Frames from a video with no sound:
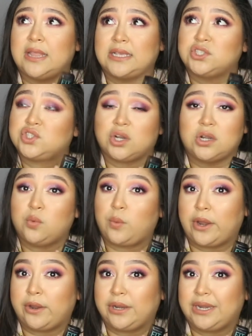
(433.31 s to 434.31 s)
like started
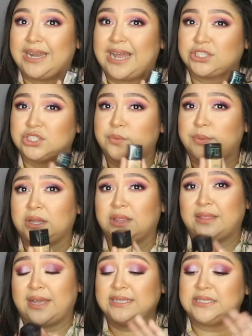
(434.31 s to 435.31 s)
wearing and actually really
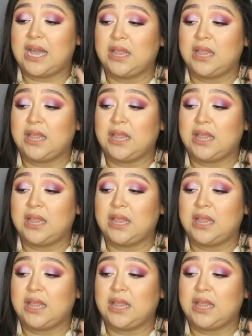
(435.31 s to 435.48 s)
liked.